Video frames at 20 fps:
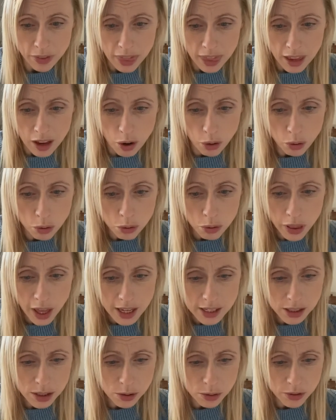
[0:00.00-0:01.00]
all that
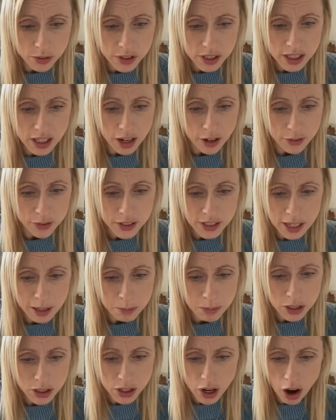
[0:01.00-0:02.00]
sort of stuff seems
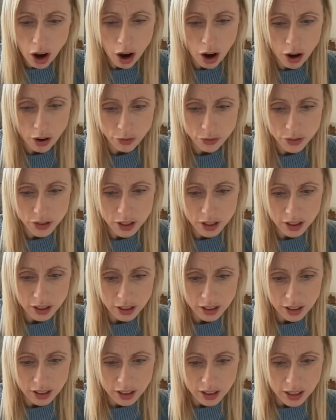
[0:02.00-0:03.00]
daft.
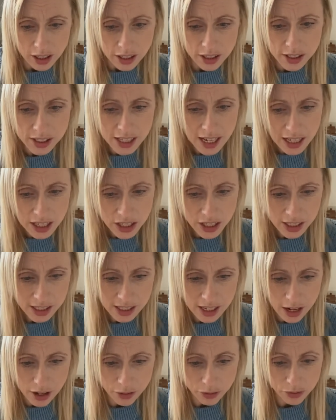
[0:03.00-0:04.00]
You say to
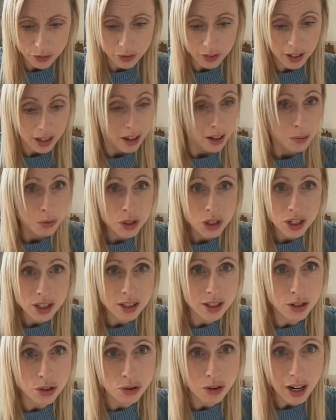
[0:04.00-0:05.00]
yourself, it was just a
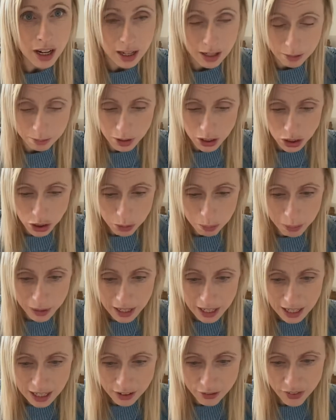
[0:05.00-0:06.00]
dream, and you
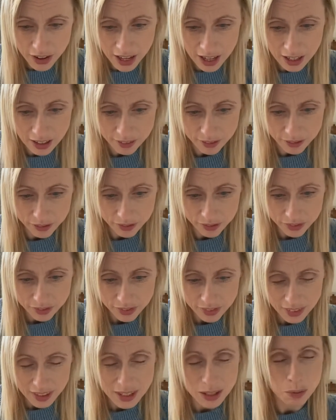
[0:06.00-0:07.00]
believe it.
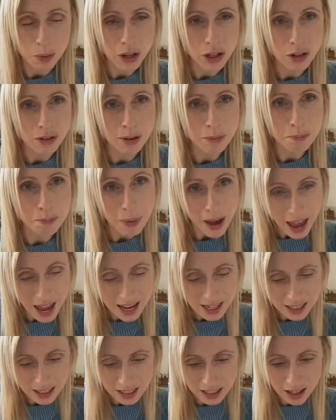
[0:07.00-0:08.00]
It's when you're in bed
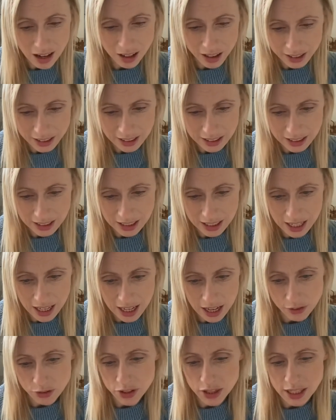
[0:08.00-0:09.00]
at night and
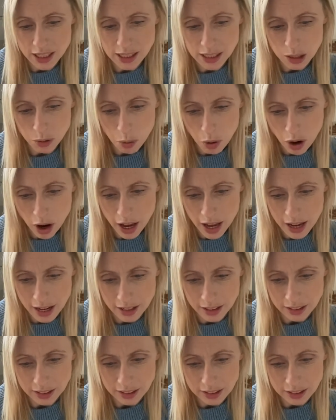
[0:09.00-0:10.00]
everything's quiet
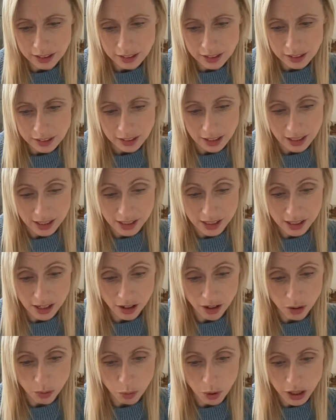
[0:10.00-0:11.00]
that you
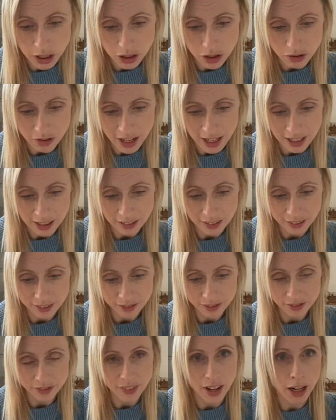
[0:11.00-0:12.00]
start wondering."
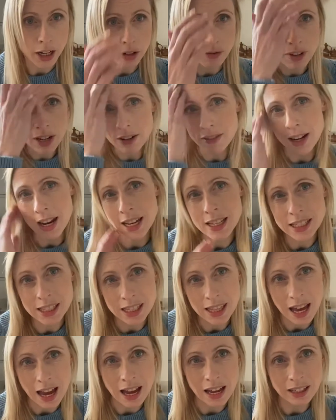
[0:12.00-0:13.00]
I can really relate to
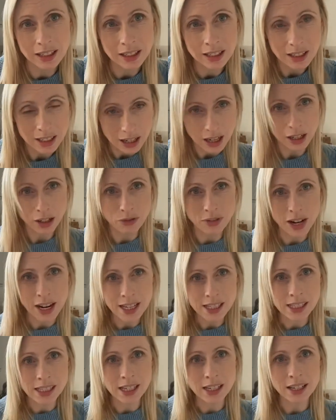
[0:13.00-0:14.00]
that. I can relate
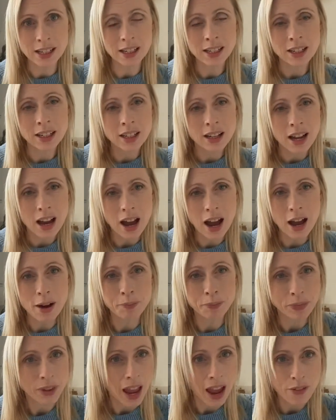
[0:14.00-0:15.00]
to
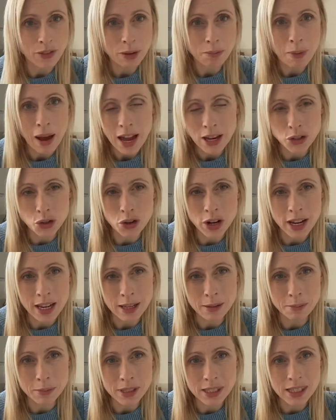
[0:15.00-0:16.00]
having bad
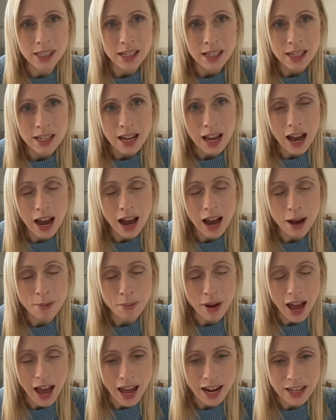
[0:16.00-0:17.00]
dreams
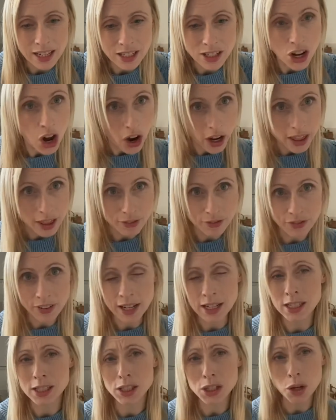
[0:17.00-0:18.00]
and at night them feeling
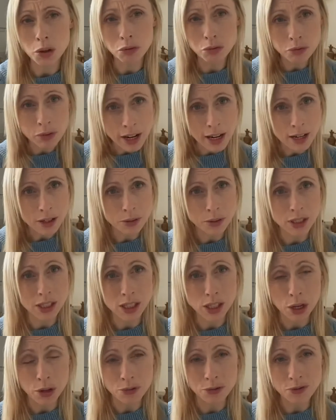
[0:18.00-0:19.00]
so real and
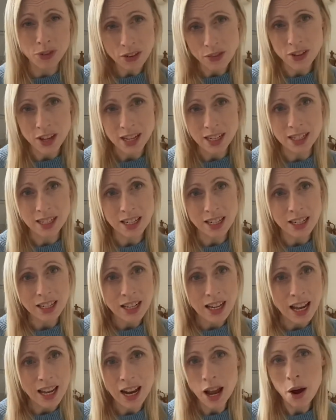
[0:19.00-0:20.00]
so vivid,
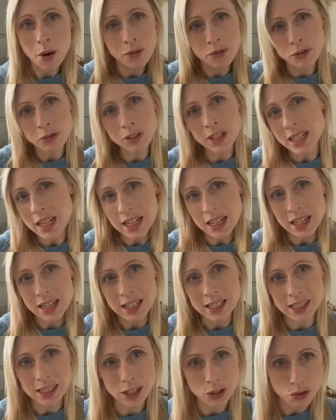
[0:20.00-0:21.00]
and however
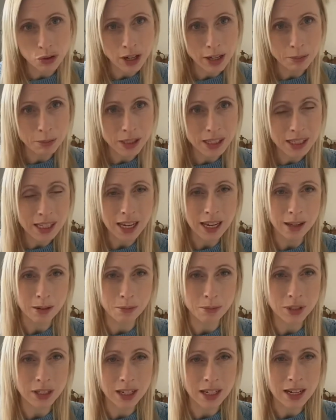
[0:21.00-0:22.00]
ridiculous the dream
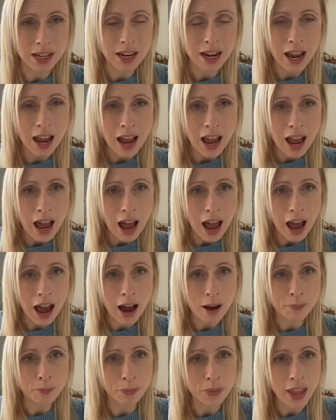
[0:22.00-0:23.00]
seemed, and
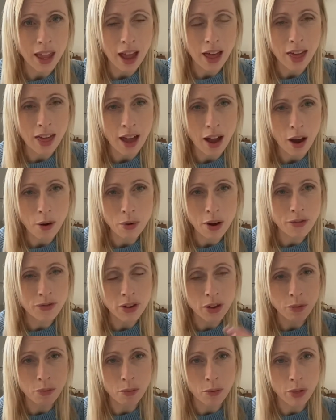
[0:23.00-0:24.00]

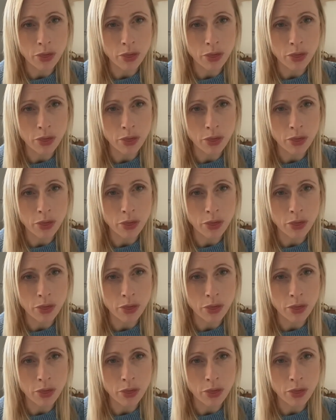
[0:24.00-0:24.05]
however